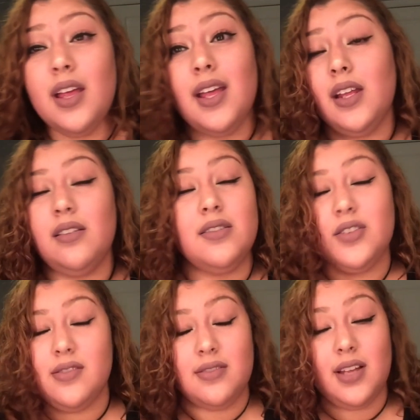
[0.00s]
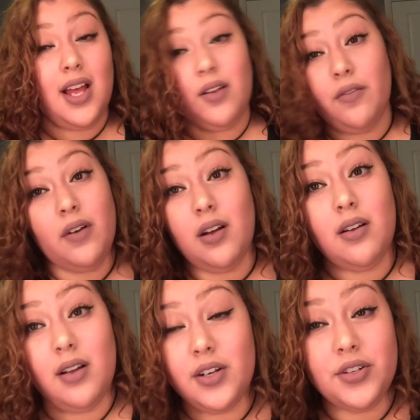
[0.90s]
and just, I don't
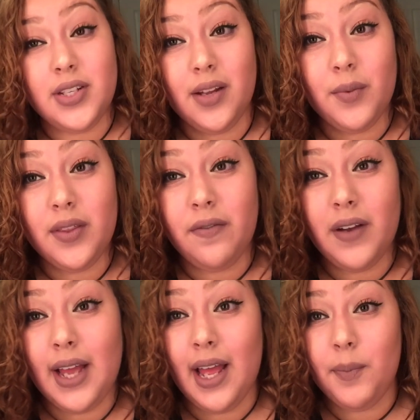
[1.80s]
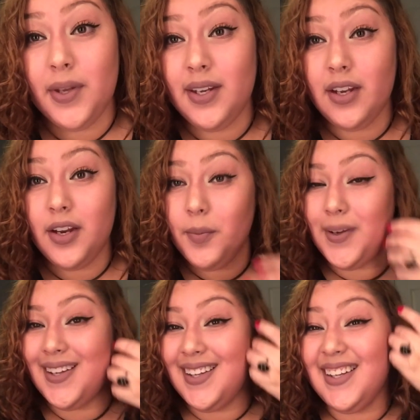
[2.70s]
understand what the fuck happened here,
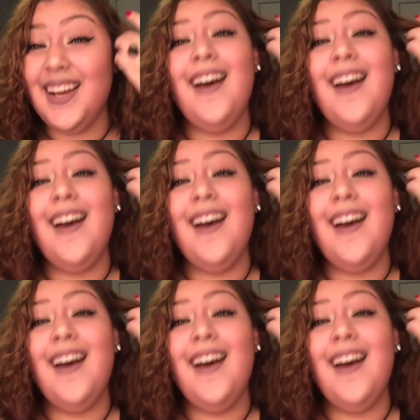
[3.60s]
but